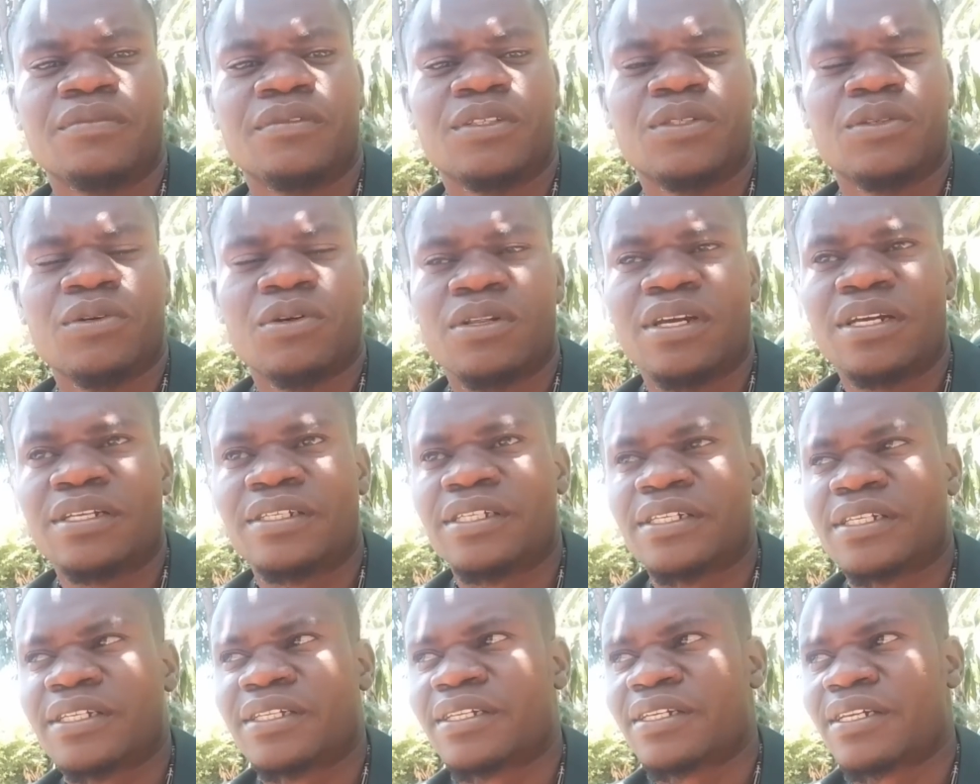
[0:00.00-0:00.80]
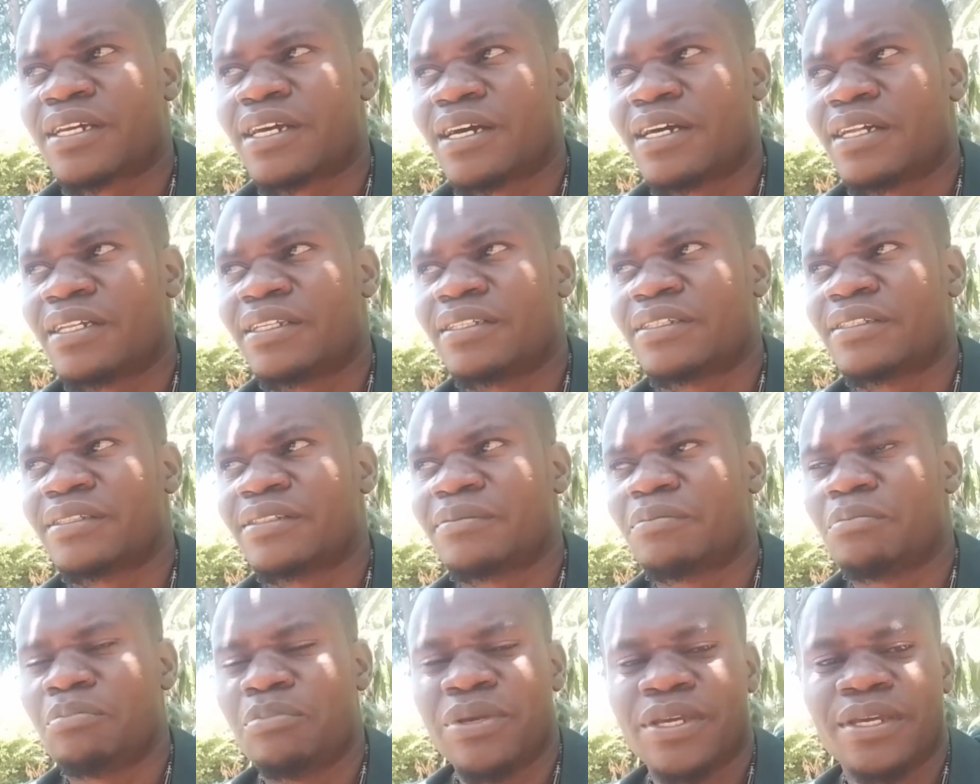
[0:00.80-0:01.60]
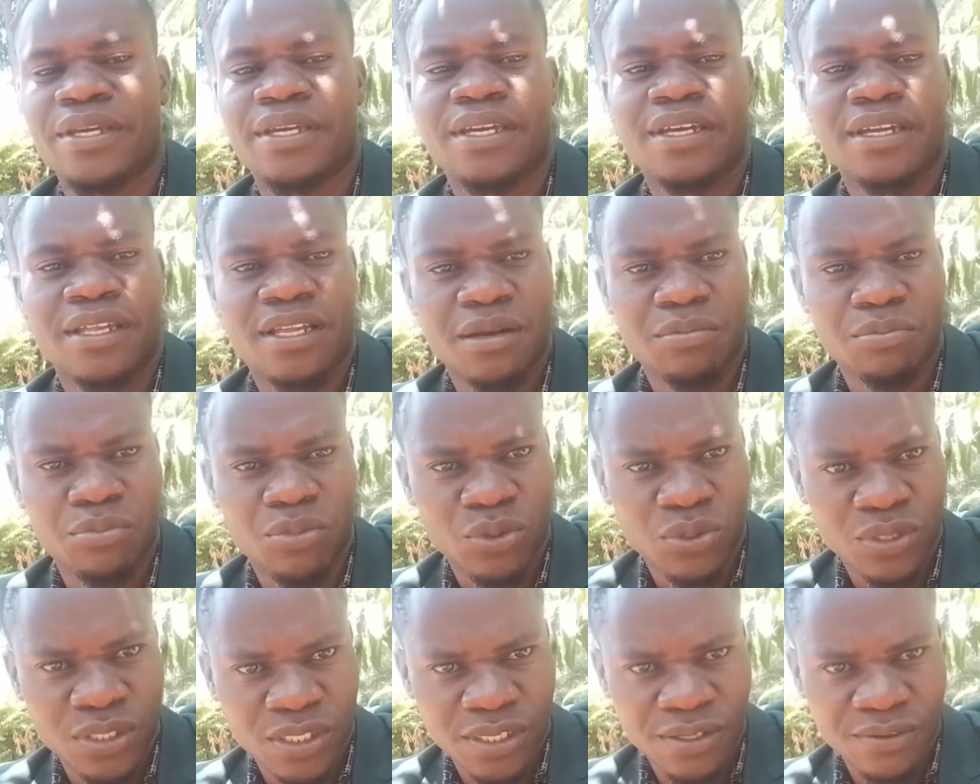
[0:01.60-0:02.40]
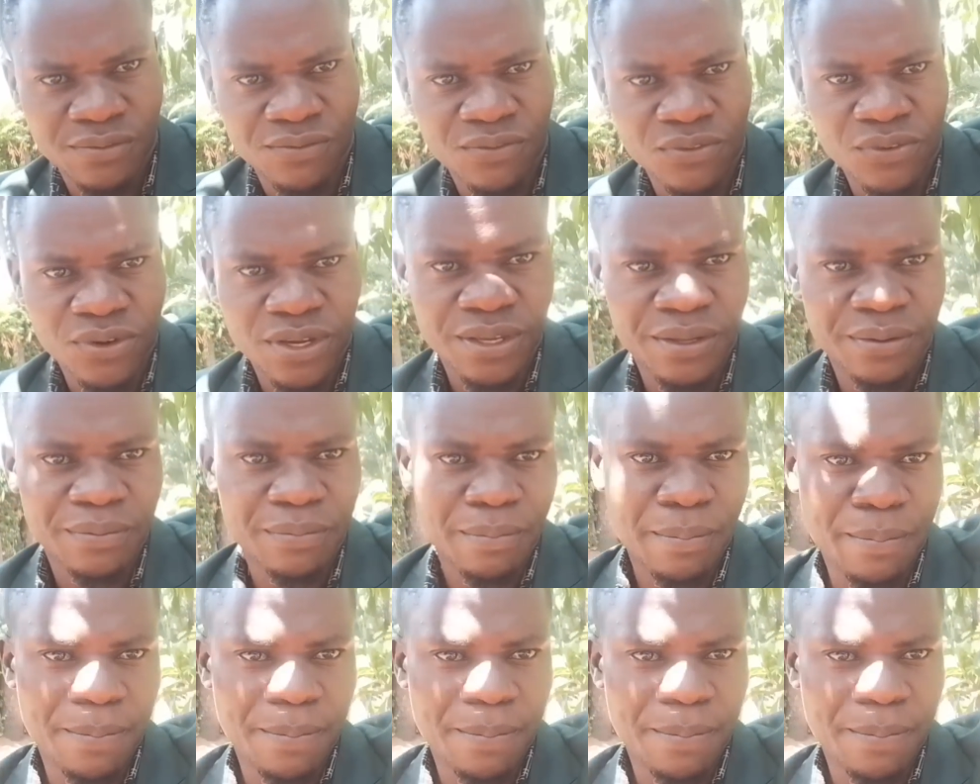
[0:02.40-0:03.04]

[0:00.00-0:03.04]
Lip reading: so that it can be in a positive way.